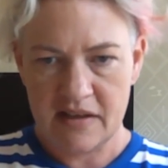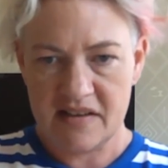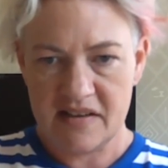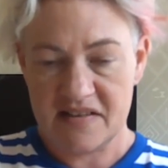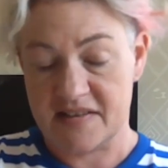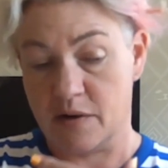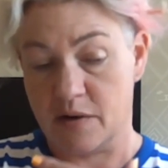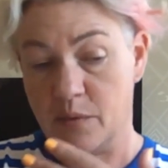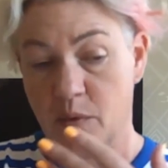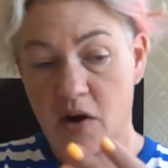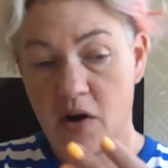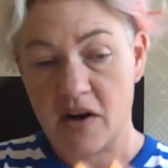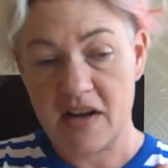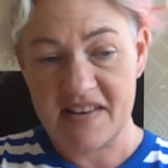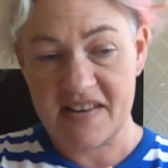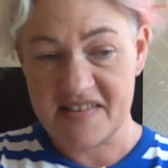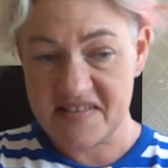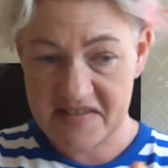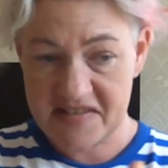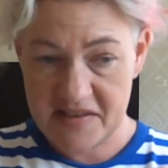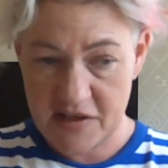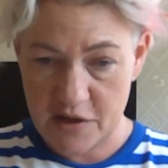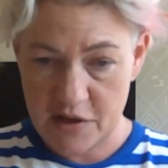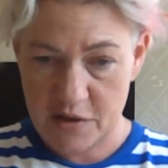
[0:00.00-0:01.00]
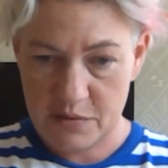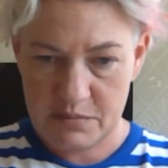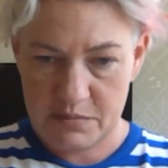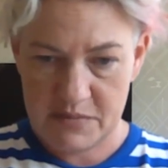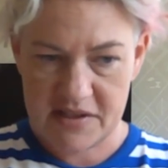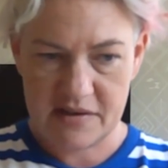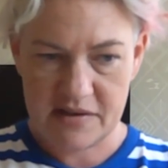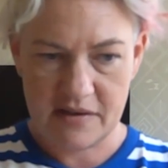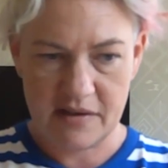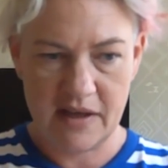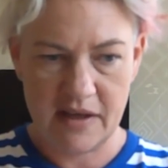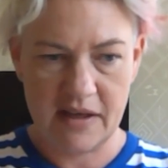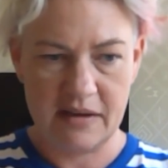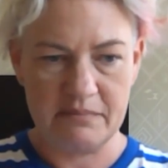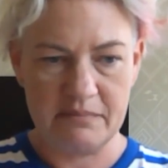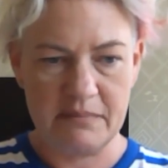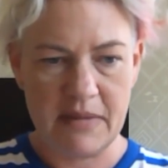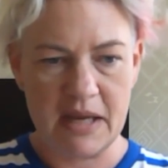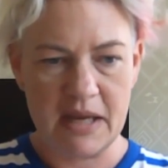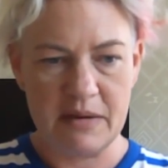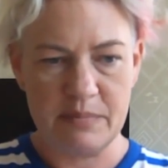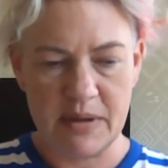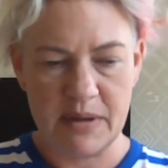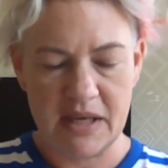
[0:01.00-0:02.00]
so I assumed it
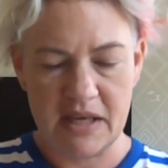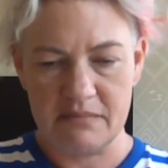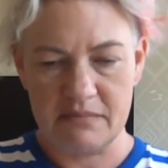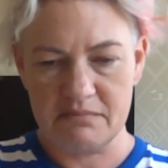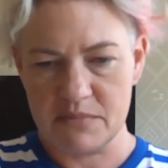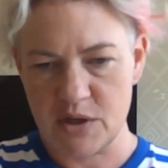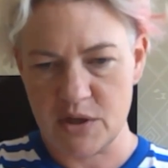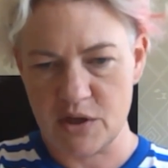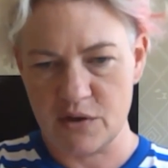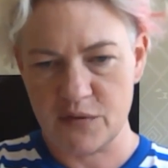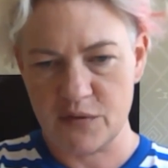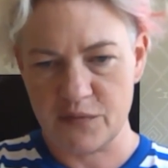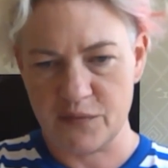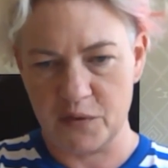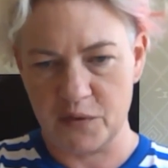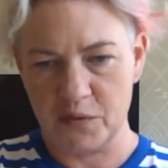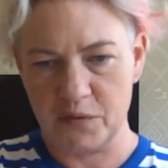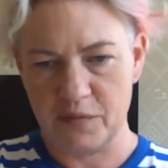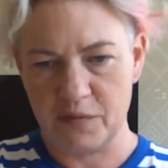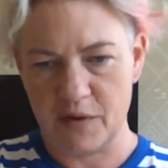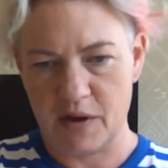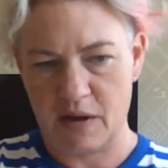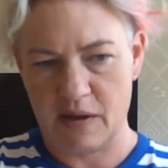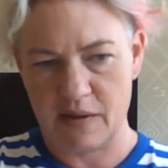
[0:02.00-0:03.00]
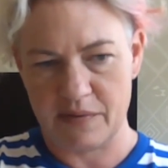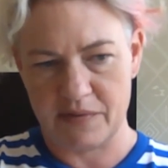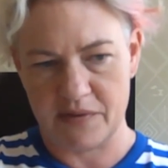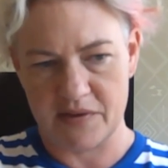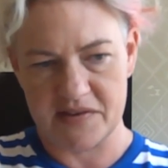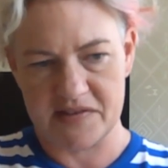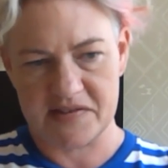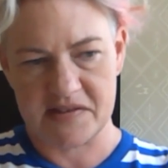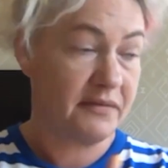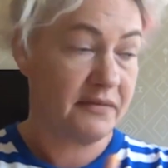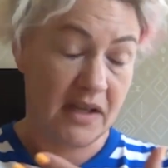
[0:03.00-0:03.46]
may be useful for others.